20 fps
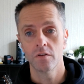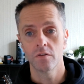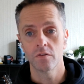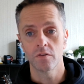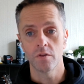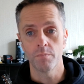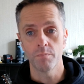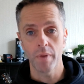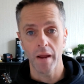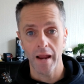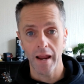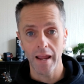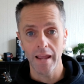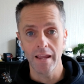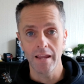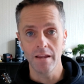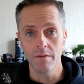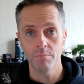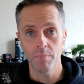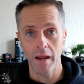The
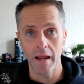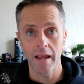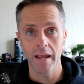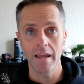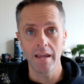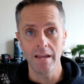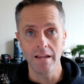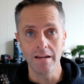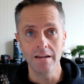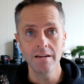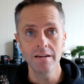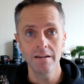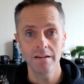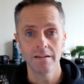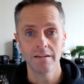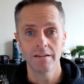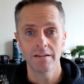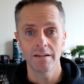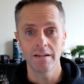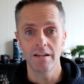pain
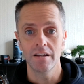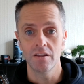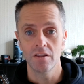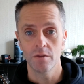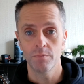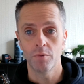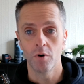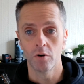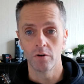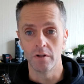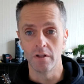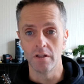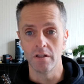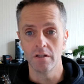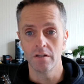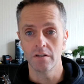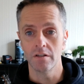in the body